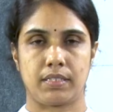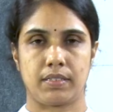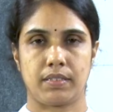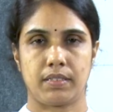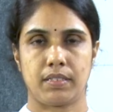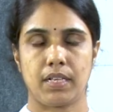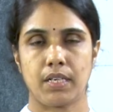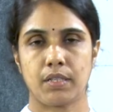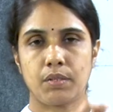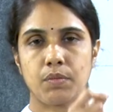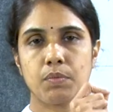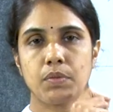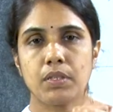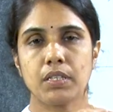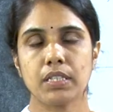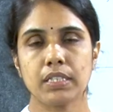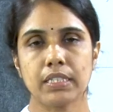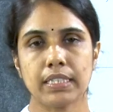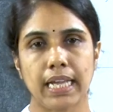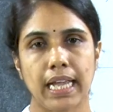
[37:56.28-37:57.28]
that were
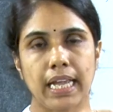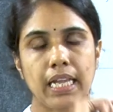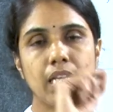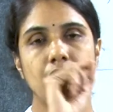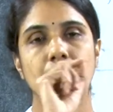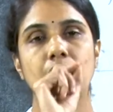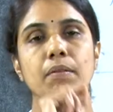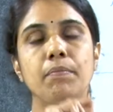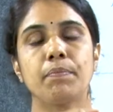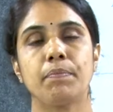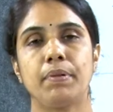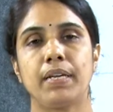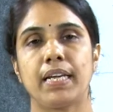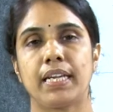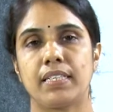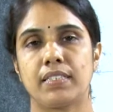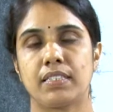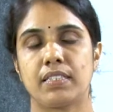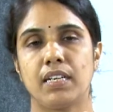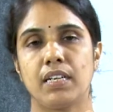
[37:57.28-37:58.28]
taking
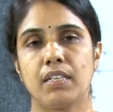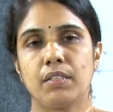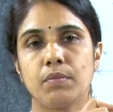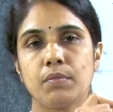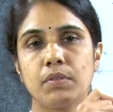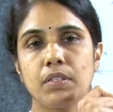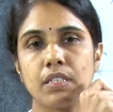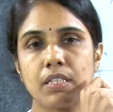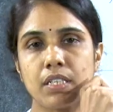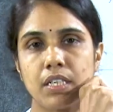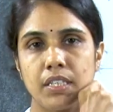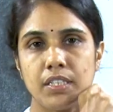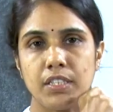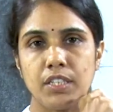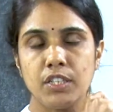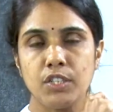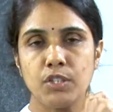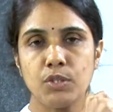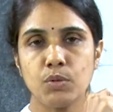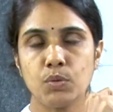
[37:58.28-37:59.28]
place, that were
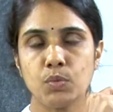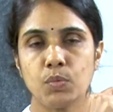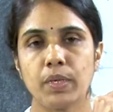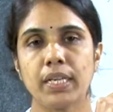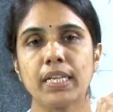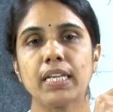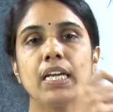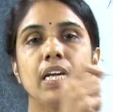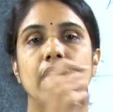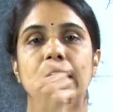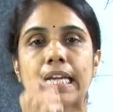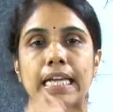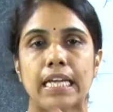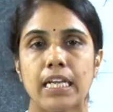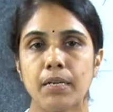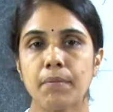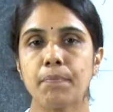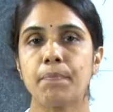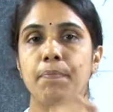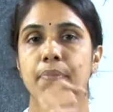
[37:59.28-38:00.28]
continuing
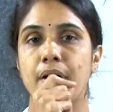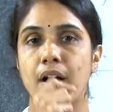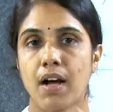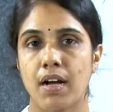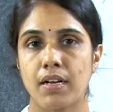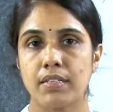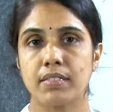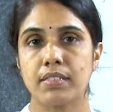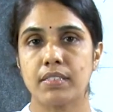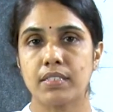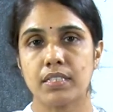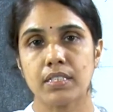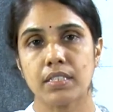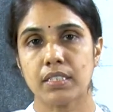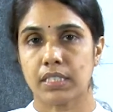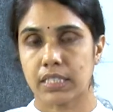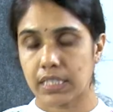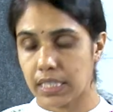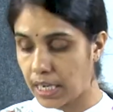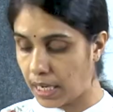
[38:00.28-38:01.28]
in past
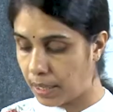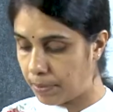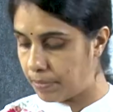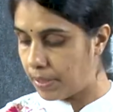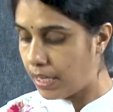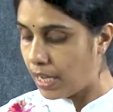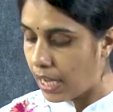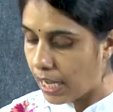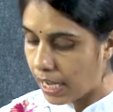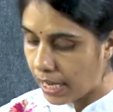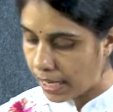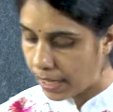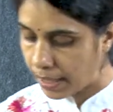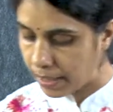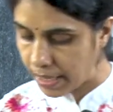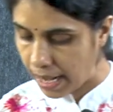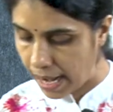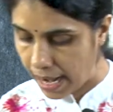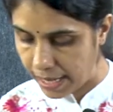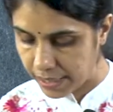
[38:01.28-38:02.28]
time.
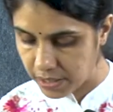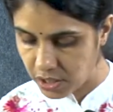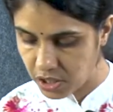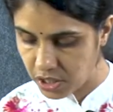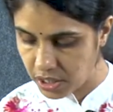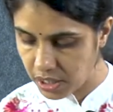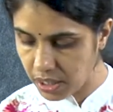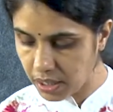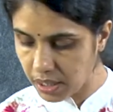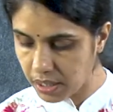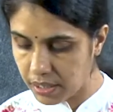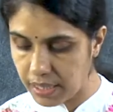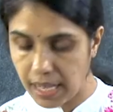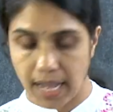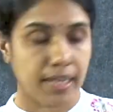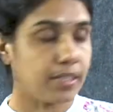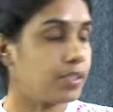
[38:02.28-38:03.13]
An action that